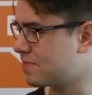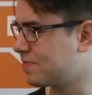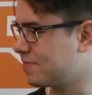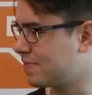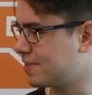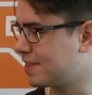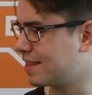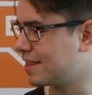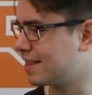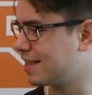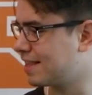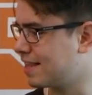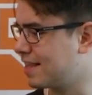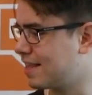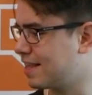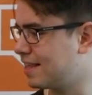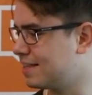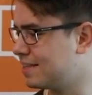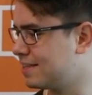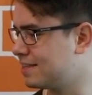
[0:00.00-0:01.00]

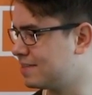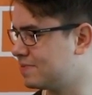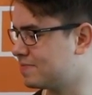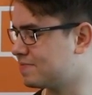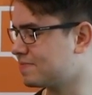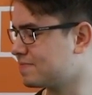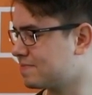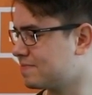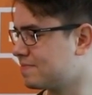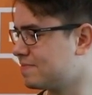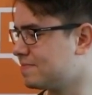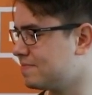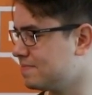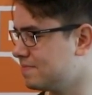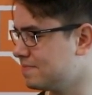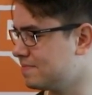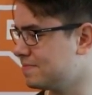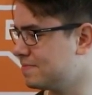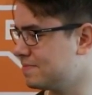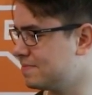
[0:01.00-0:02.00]

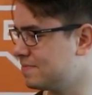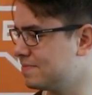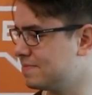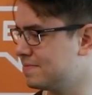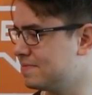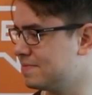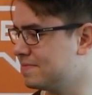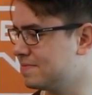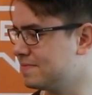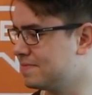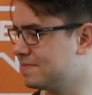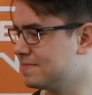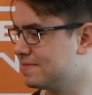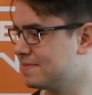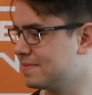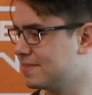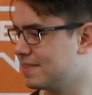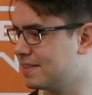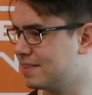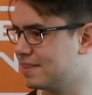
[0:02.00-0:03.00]

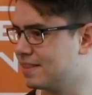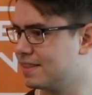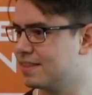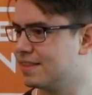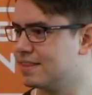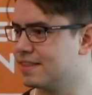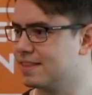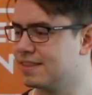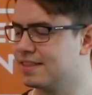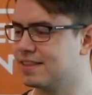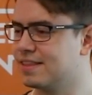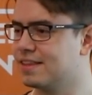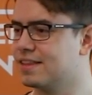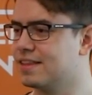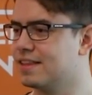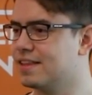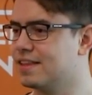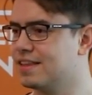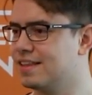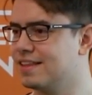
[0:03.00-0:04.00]

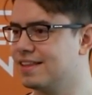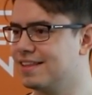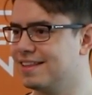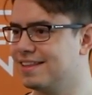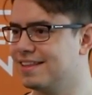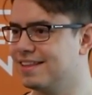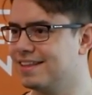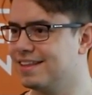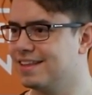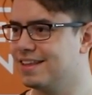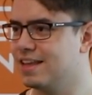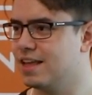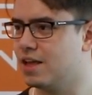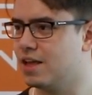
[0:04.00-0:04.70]
This person isn't speaking.